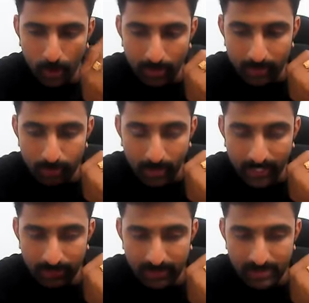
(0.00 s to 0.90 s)
human
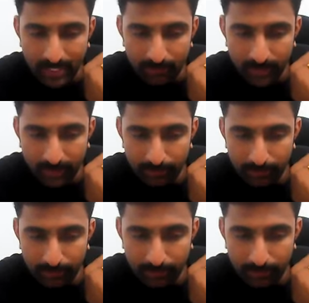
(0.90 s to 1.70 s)
body will survive